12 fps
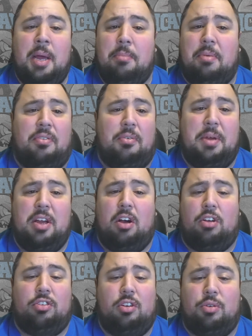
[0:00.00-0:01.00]
But for me,
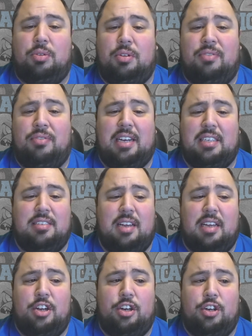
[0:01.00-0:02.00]
also the fact is that
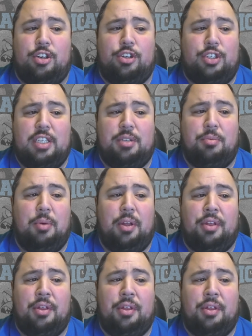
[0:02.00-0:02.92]
you're you're dealing with